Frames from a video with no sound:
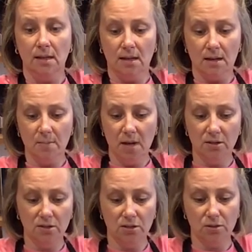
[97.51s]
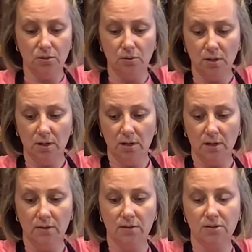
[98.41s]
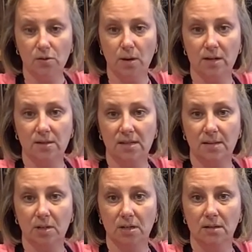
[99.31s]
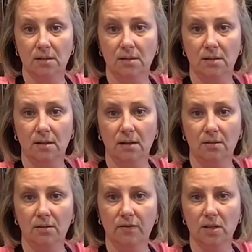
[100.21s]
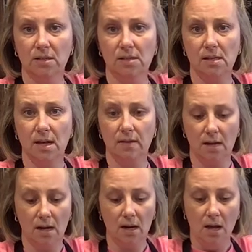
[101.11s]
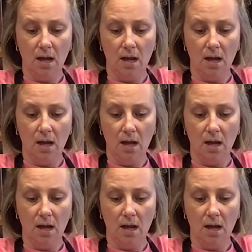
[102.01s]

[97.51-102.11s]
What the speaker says: compared to the square steamer. I don't know if you can see that there.